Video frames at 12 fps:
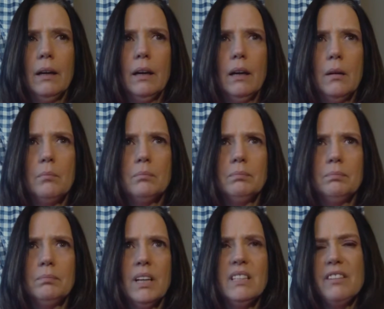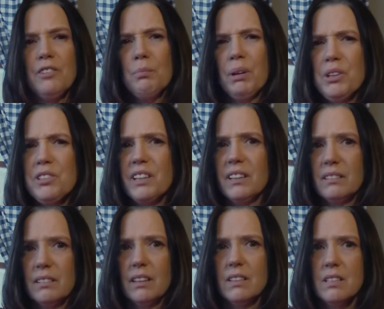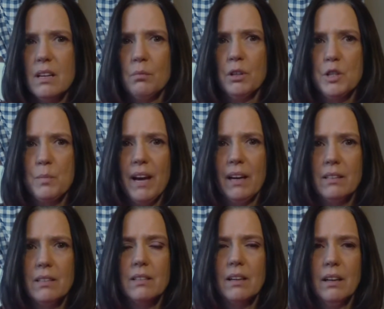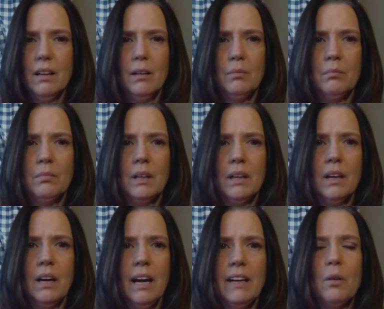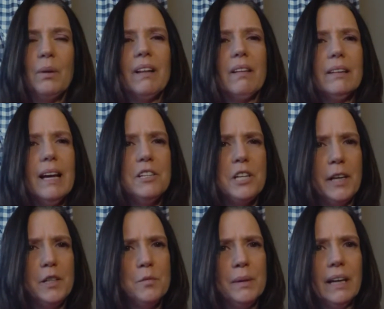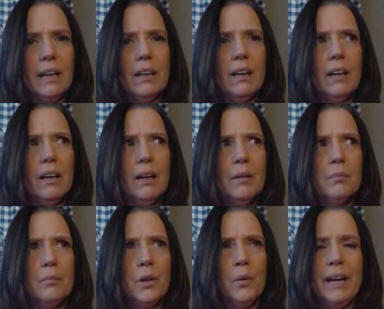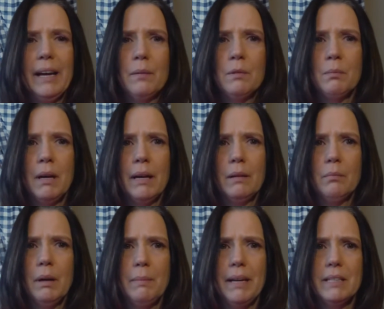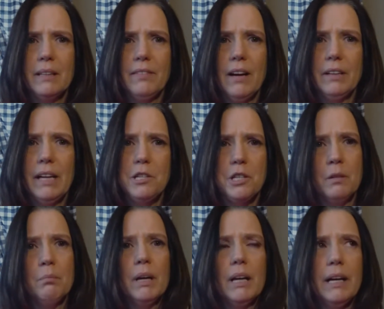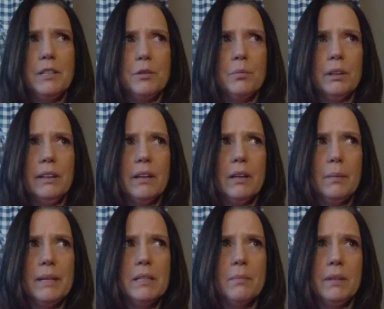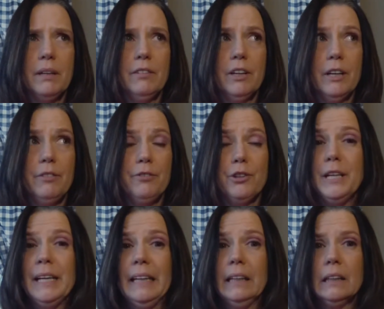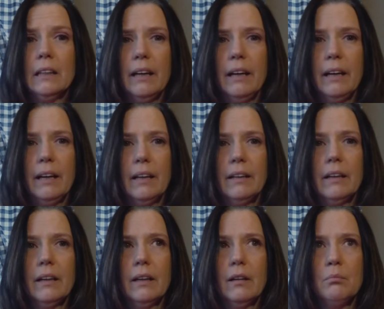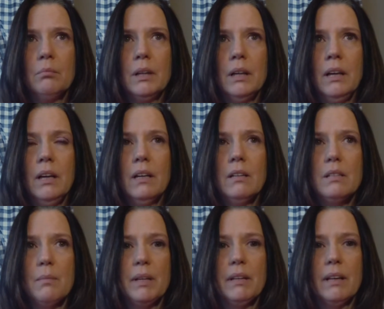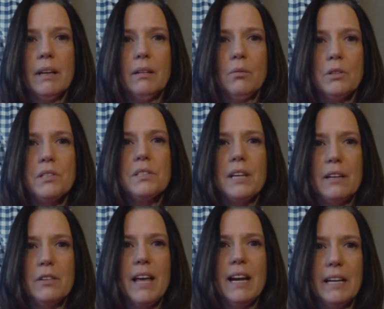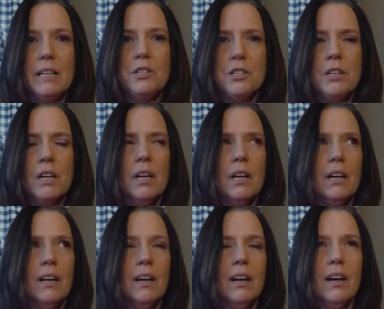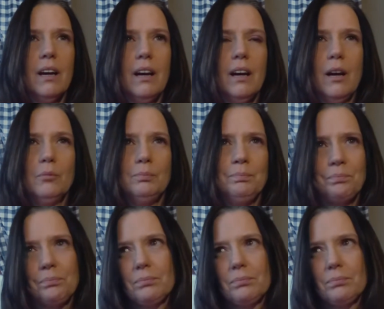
um, a different person in some respects. Um, I don't want to let that change me, um, who I am, and my my basic foundation. But I do believe that it'll be something very freeing and um, something that will settle that itch. Um,